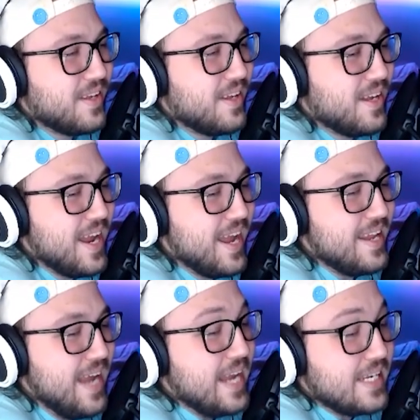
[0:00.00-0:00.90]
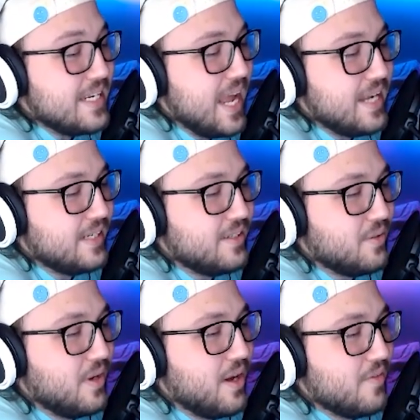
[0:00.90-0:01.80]
and I didn't
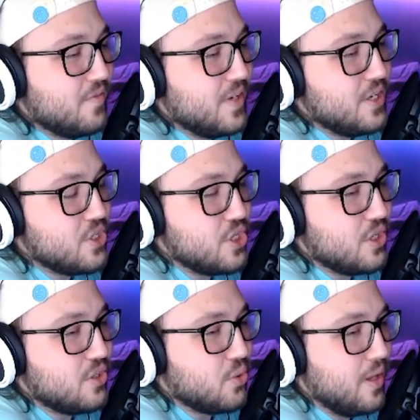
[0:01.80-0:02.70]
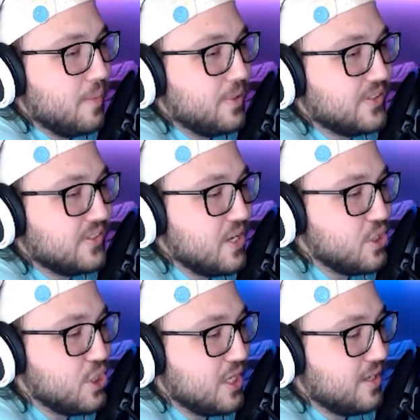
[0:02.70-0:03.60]
finish Twilight Princess
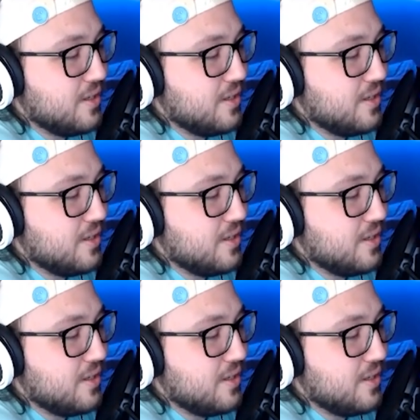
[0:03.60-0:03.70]
HD.